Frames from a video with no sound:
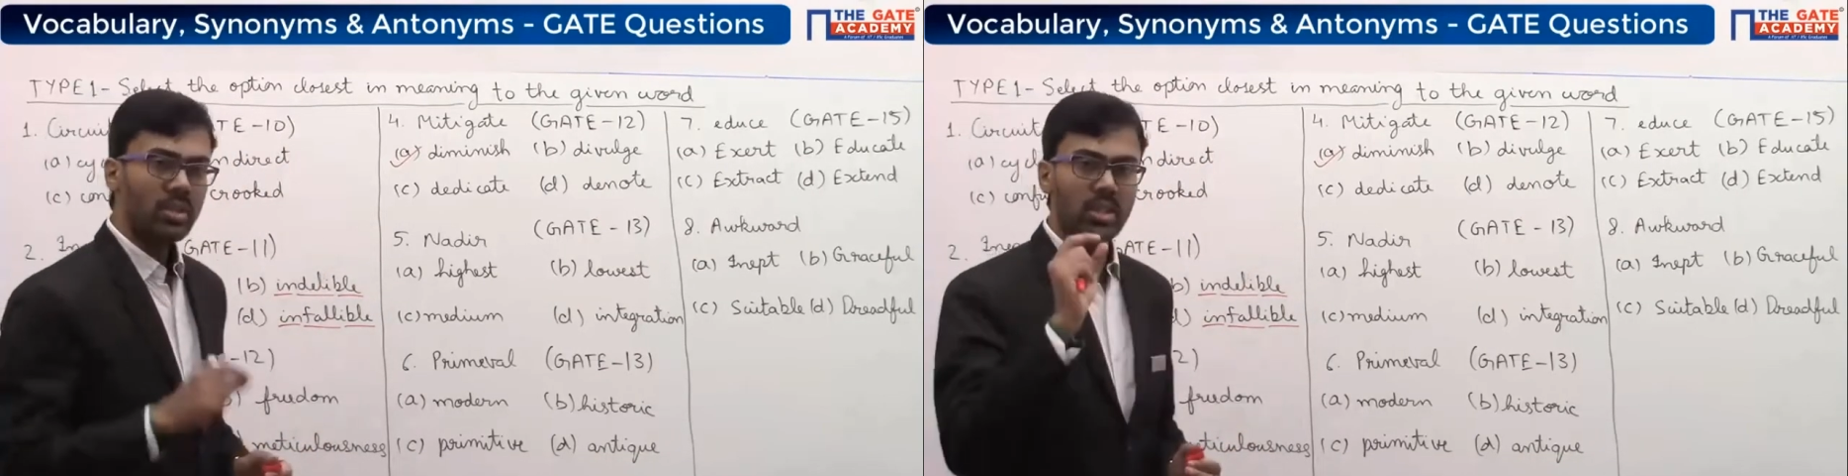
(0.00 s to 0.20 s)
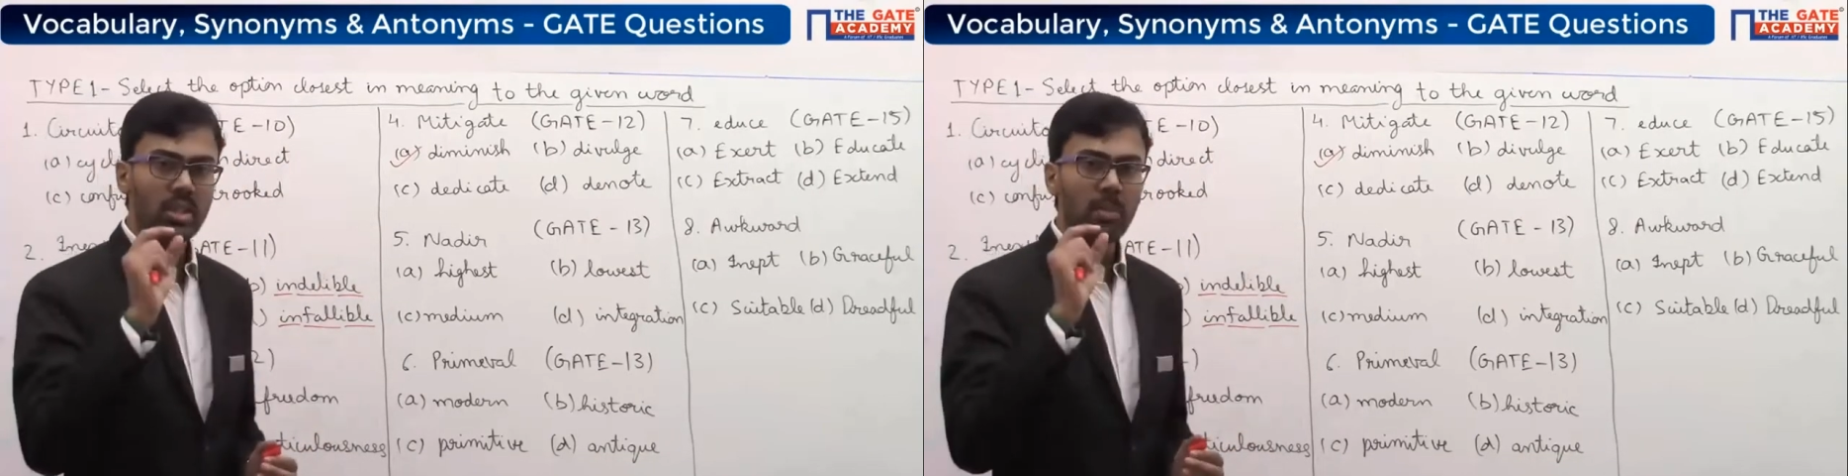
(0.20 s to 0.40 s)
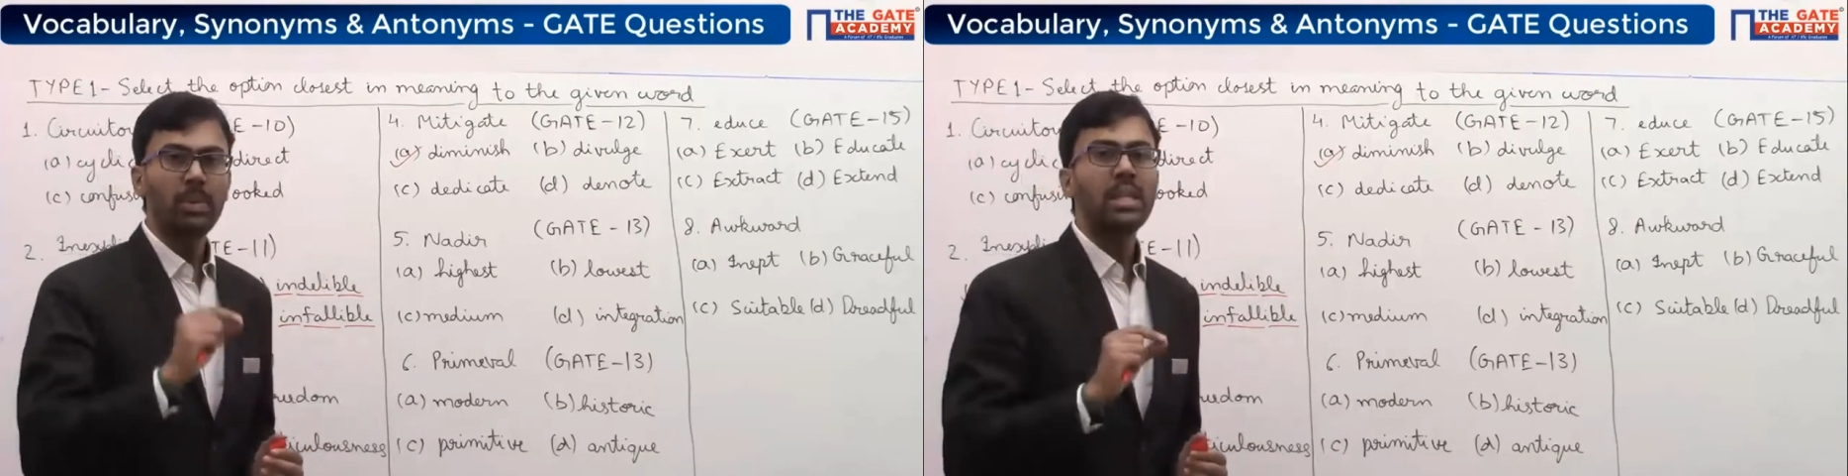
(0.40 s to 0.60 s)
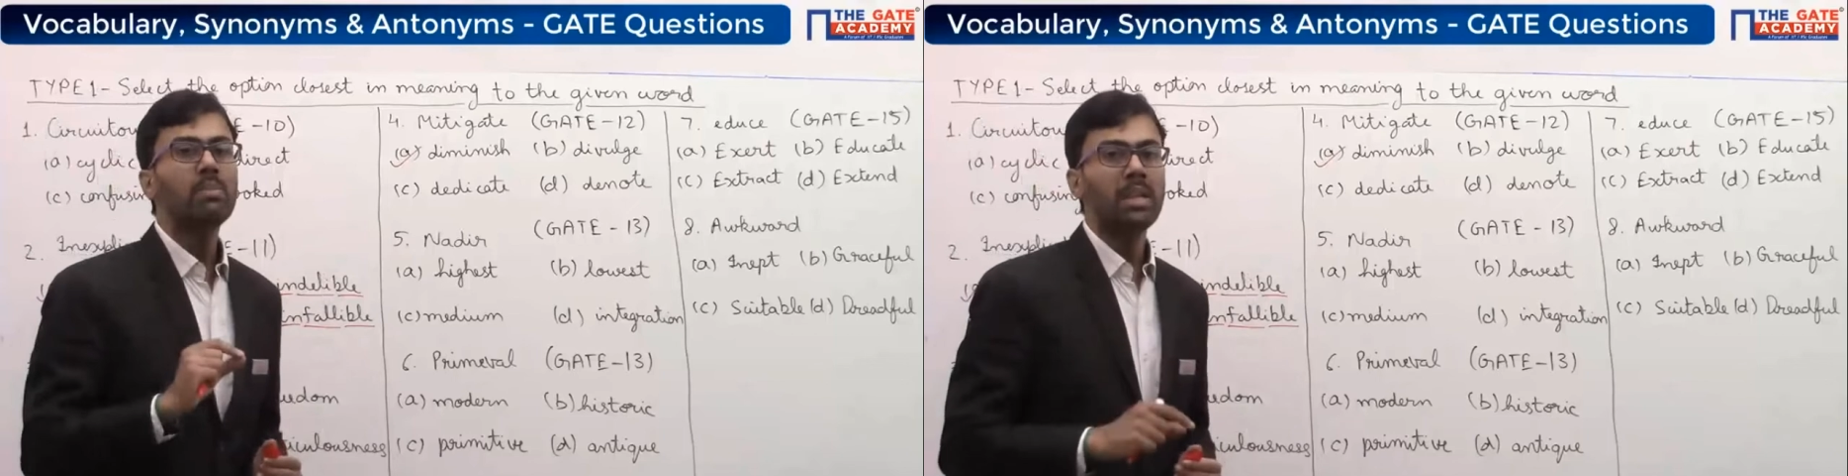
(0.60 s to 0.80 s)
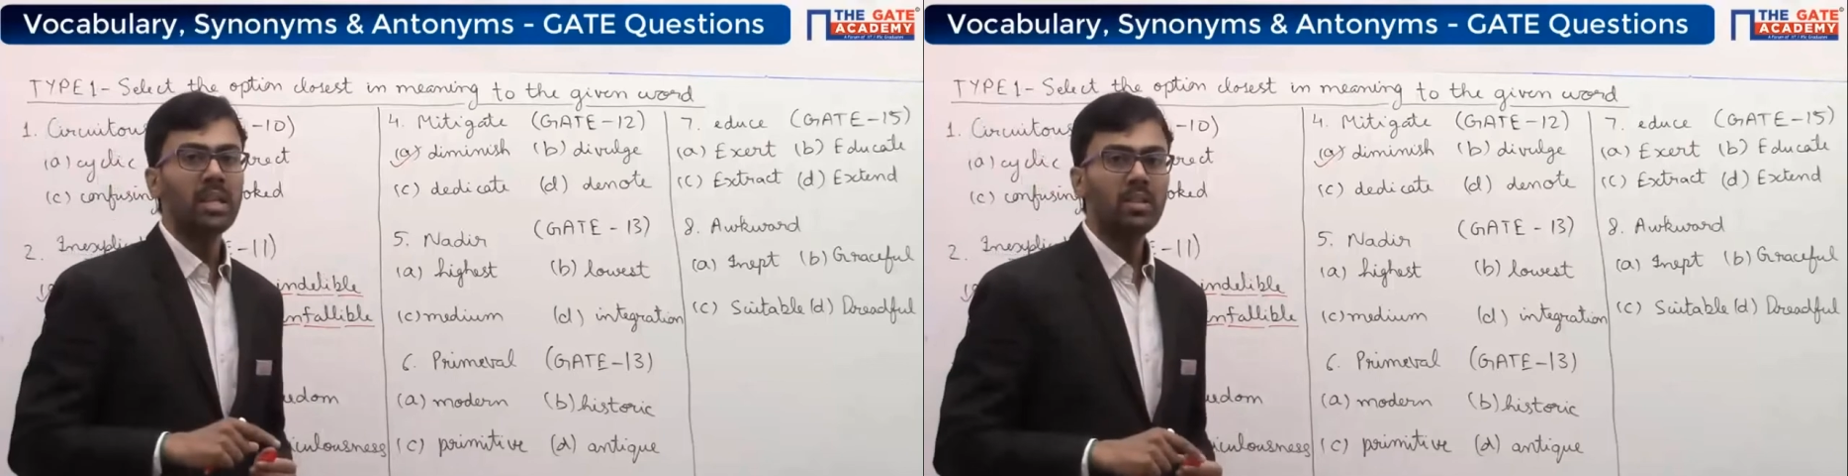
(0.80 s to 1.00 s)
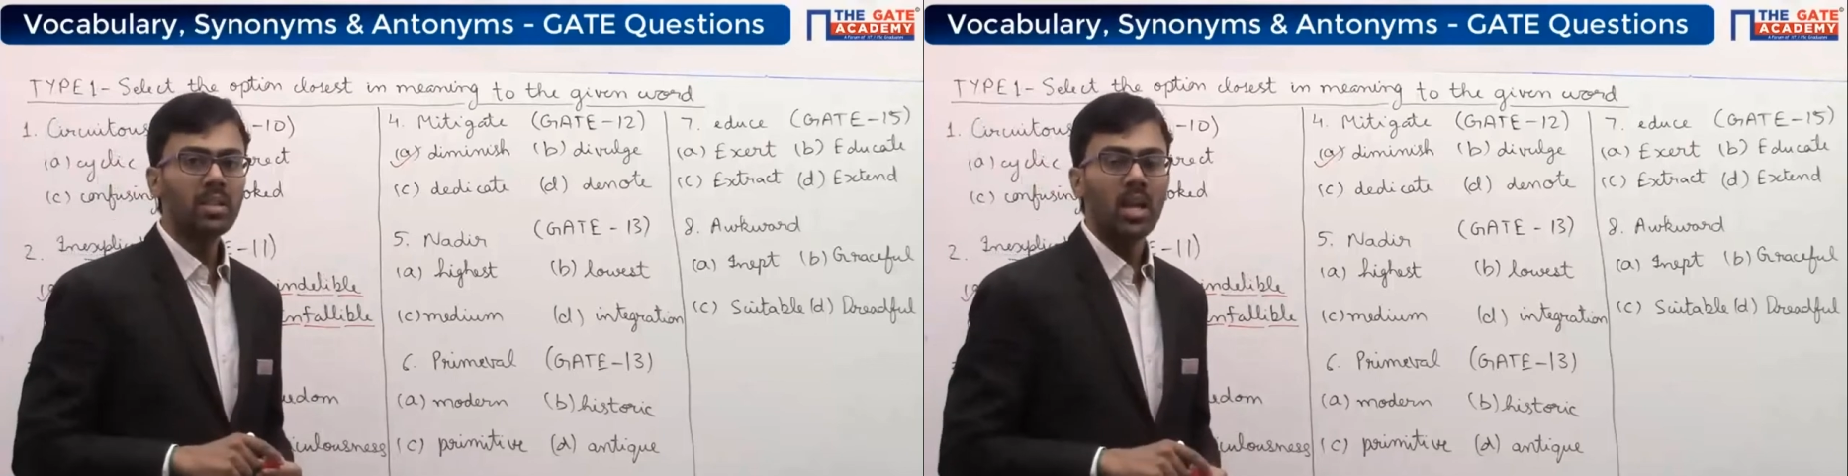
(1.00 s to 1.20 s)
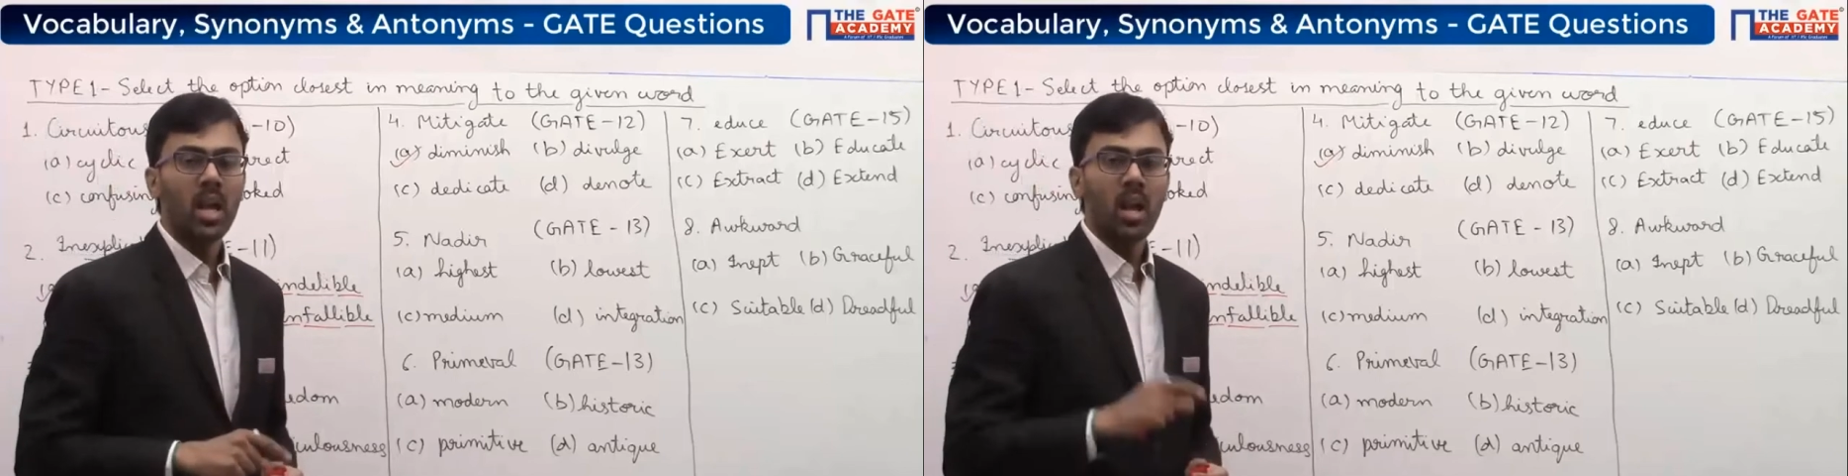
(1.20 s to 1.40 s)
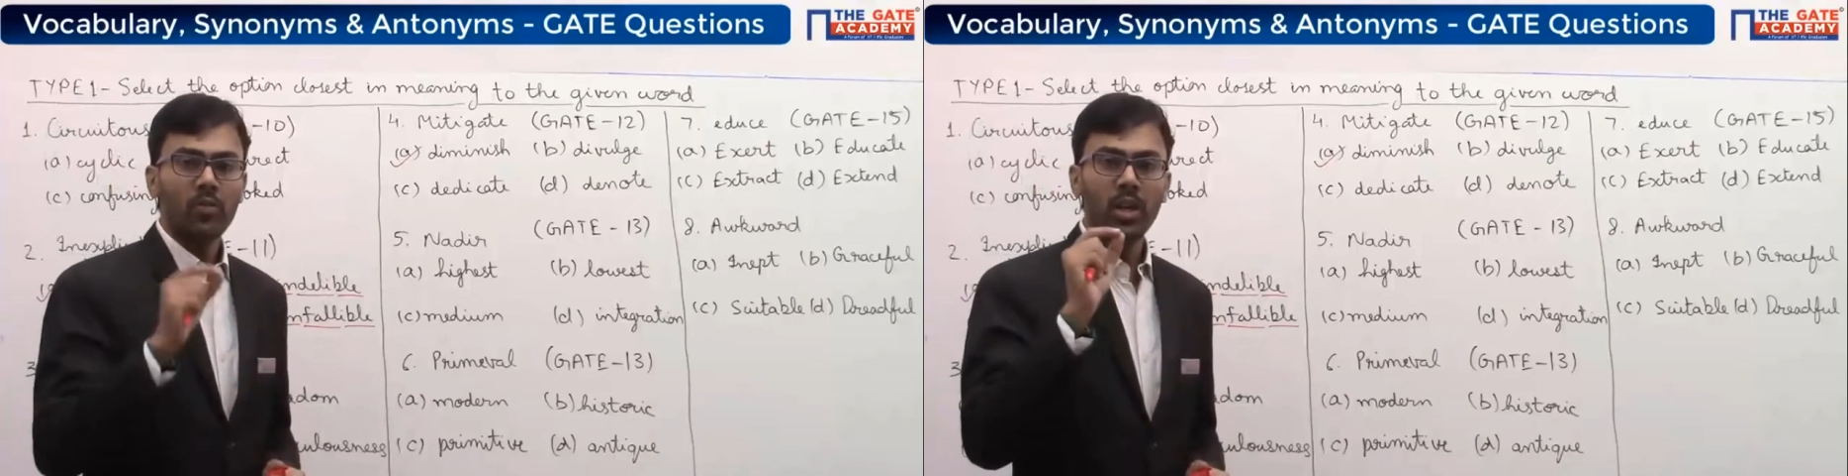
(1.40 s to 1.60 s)
simply means
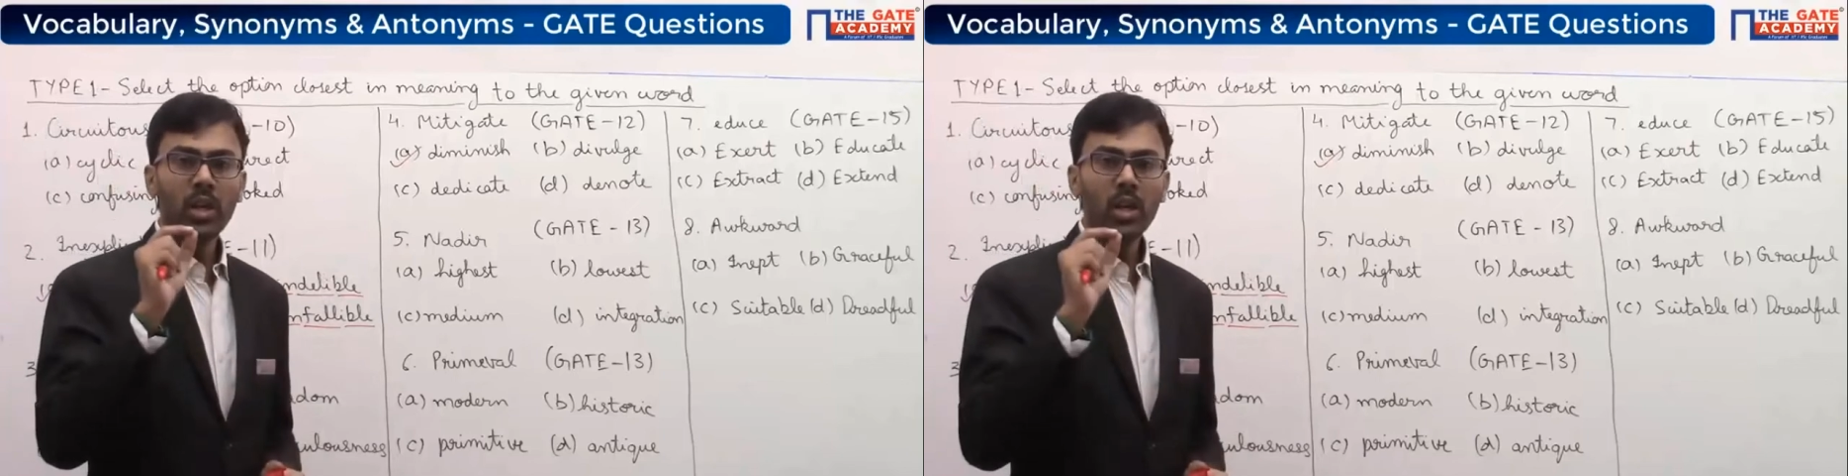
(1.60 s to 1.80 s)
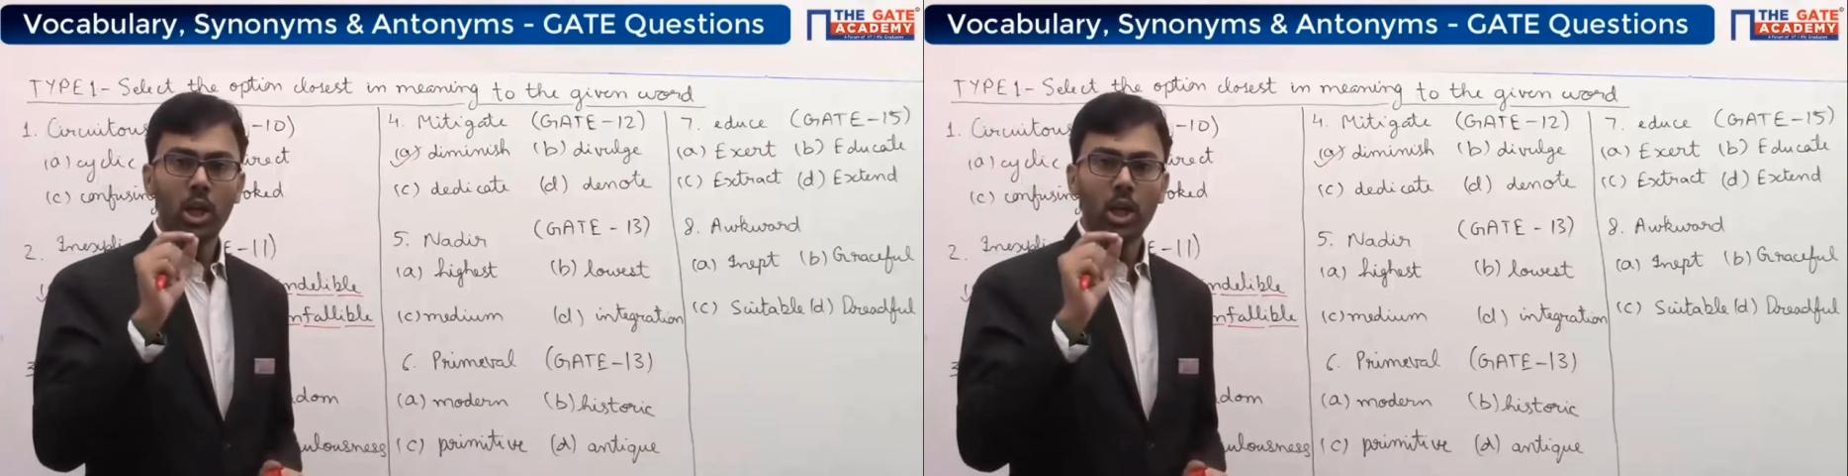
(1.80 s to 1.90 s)
the